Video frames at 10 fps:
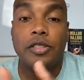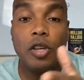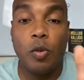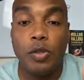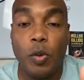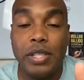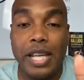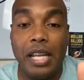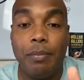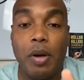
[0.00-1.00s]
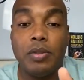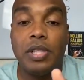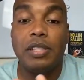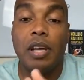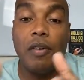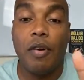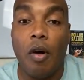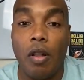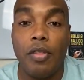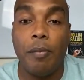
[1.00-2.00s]
So we're doing daily postings of
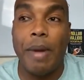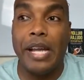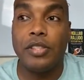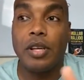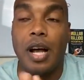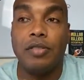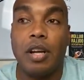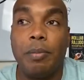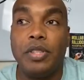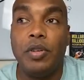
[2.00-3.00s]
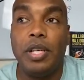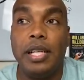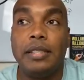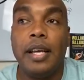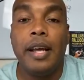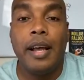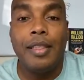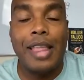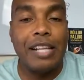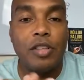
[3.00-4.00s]
all of the major contract opportunities.
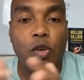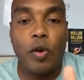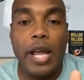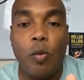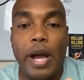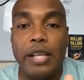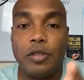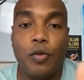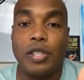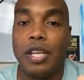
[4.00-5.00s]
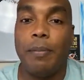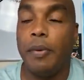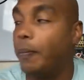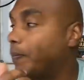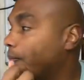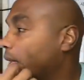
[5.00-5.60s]
That's a great way. So for example,